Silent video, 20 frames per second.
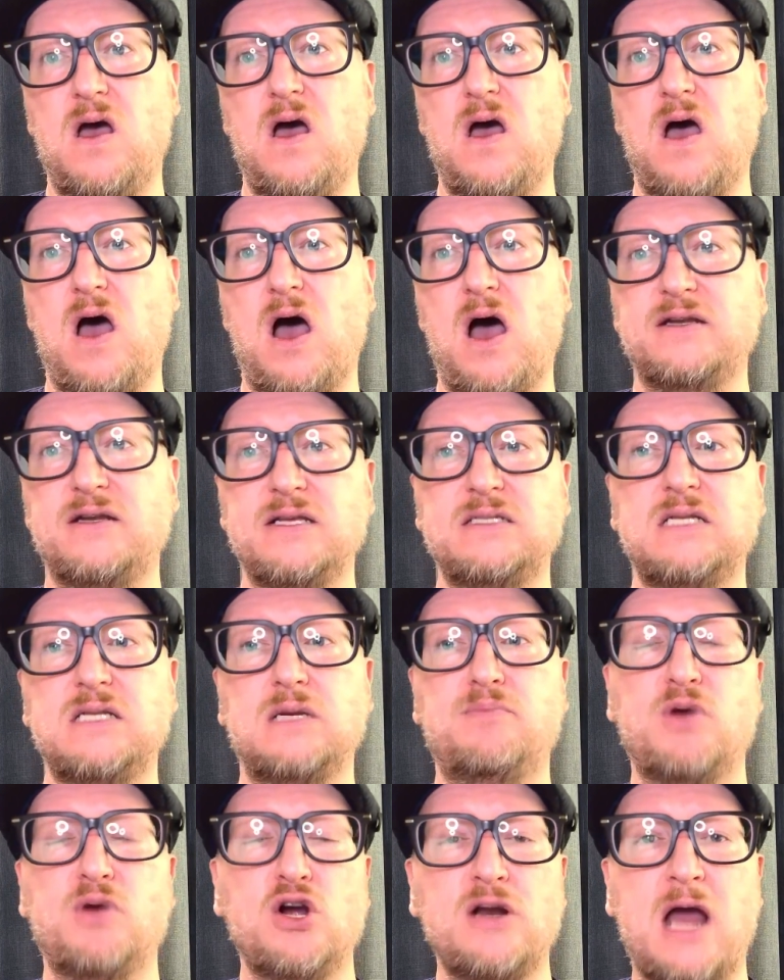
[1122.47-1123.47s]

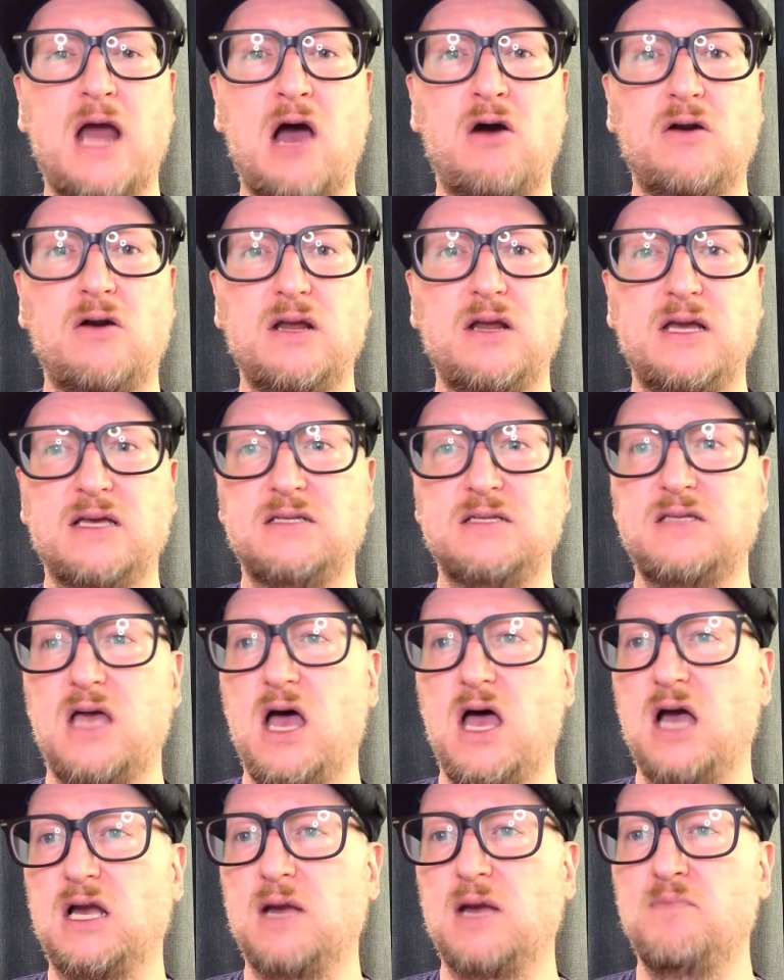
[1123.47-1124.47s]
Autistic burnout is
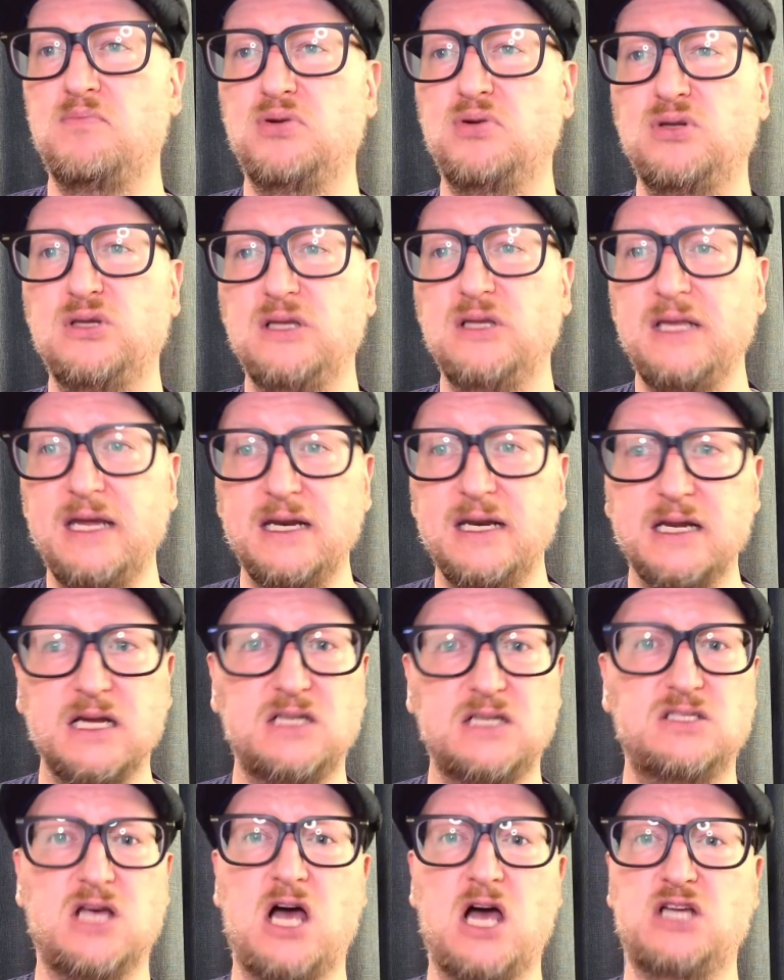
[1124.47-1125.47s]
a complete
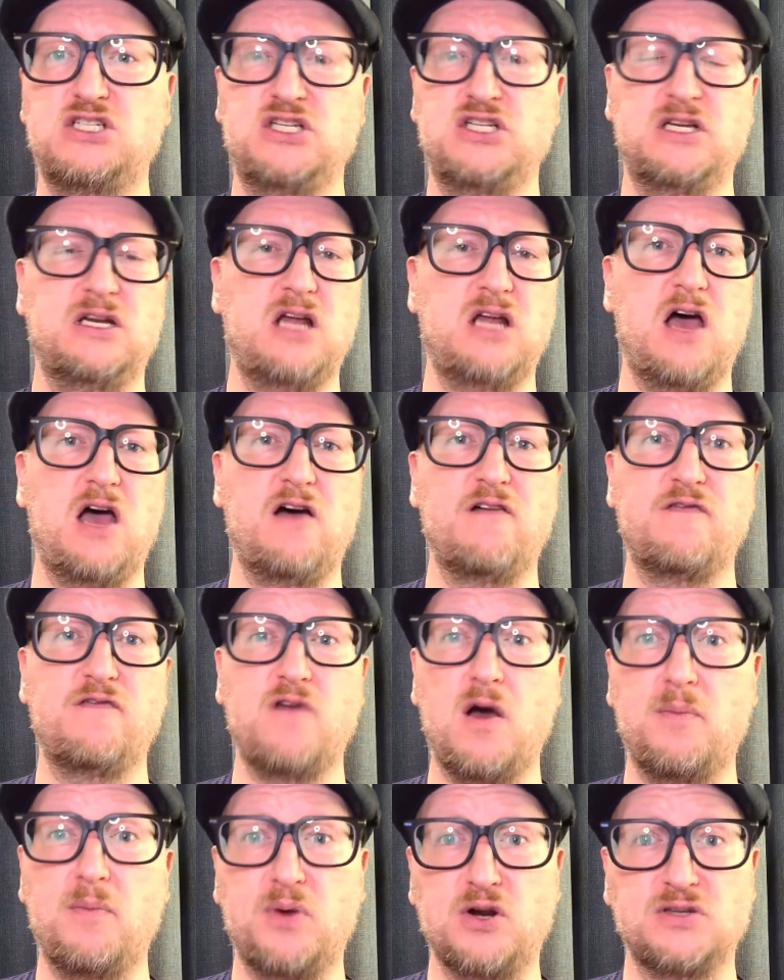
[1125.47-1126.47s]
exhaustion of
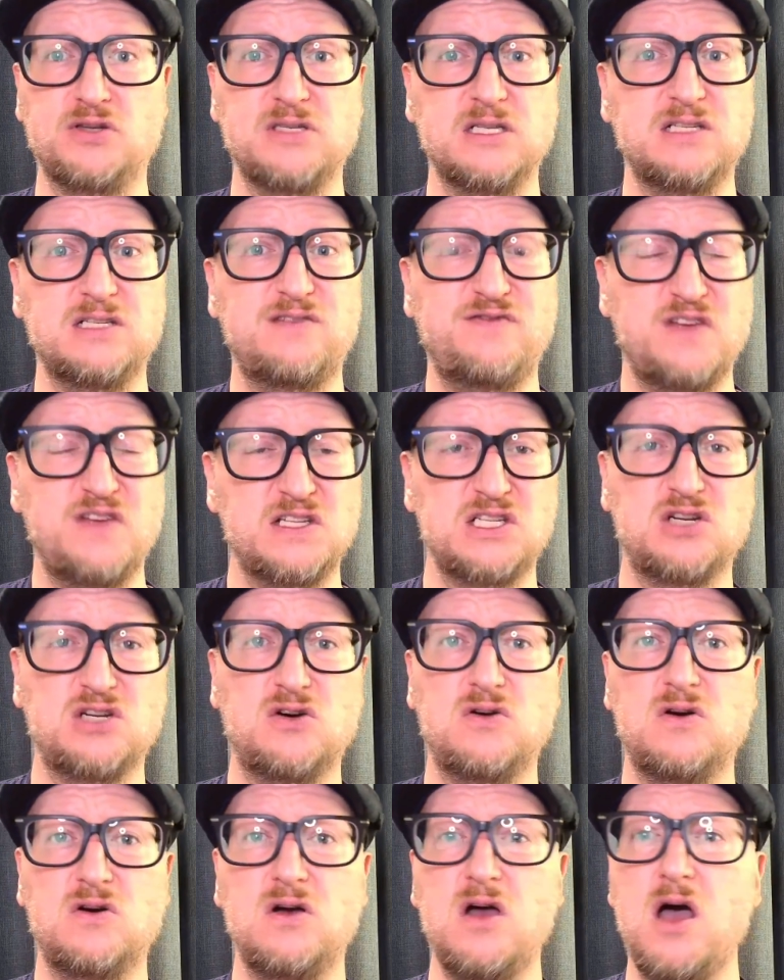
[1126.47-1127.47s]
a person's
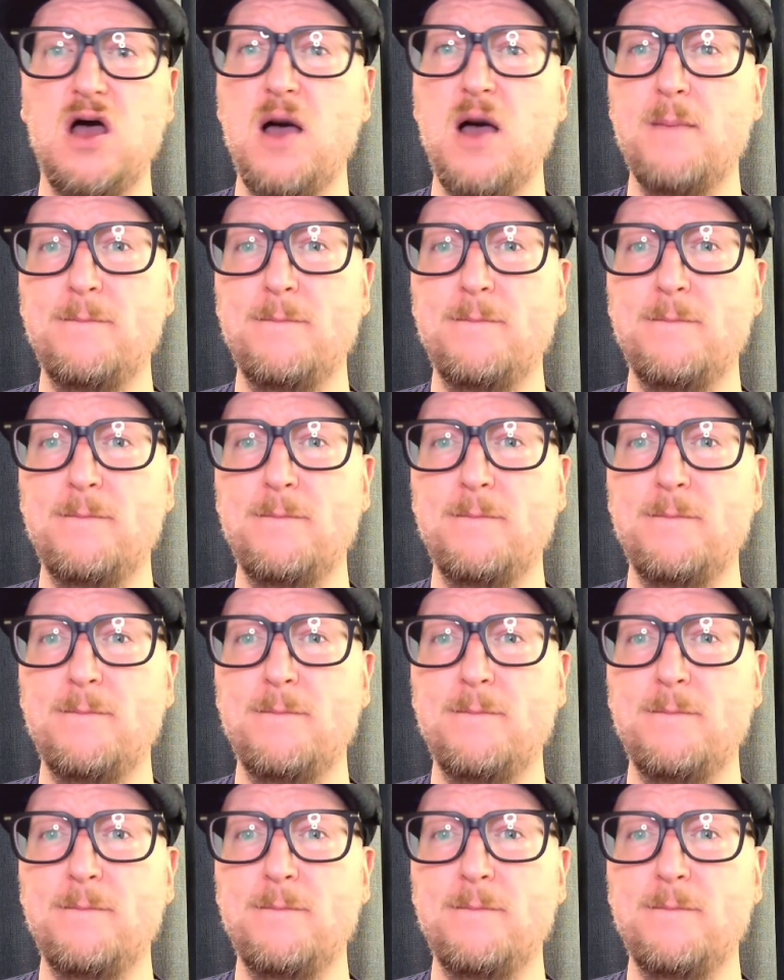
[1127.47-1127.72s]
physical,